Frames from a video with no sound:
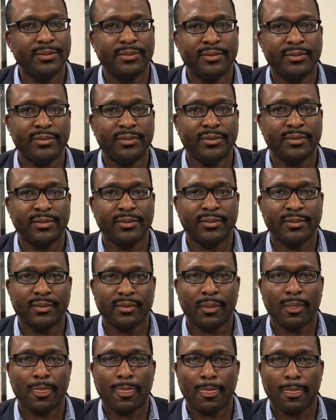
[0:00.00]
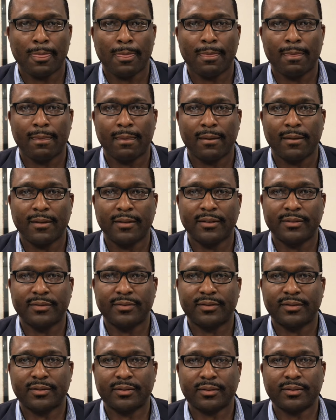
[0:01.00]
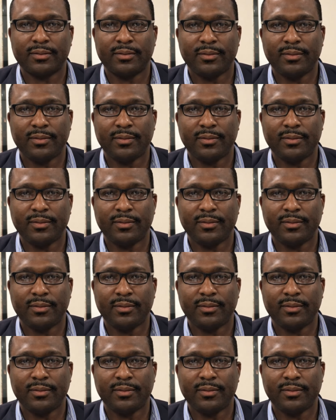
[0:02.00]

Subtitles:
All right, what about a conventional?